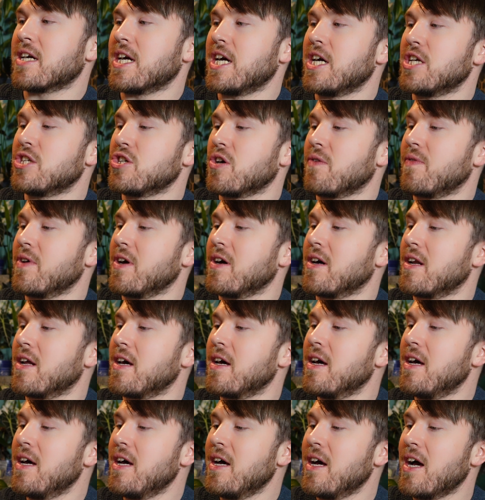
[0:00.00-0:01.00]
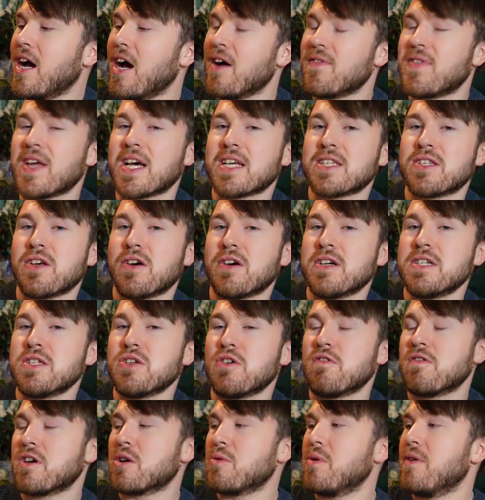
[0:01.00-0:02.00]
kirchhoviana of that size,
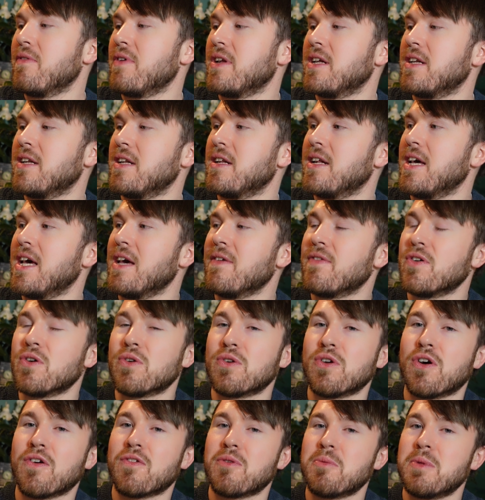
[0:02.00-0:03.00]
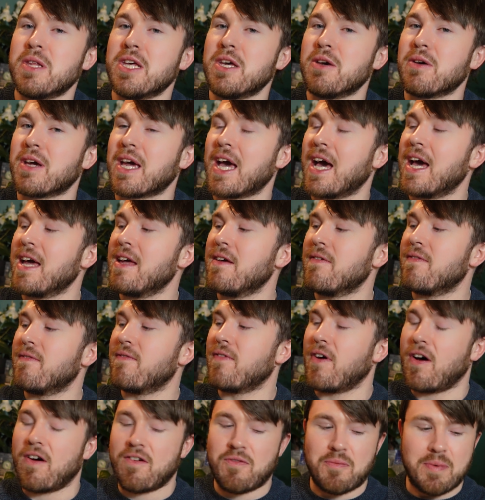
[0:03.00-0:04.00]
or equivalent if you're not from the UK?
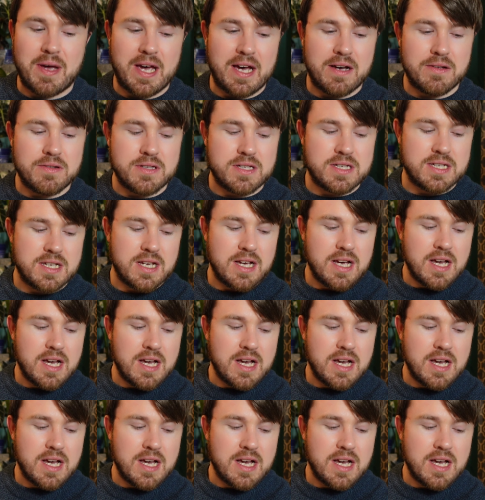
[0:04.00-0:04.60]
£5.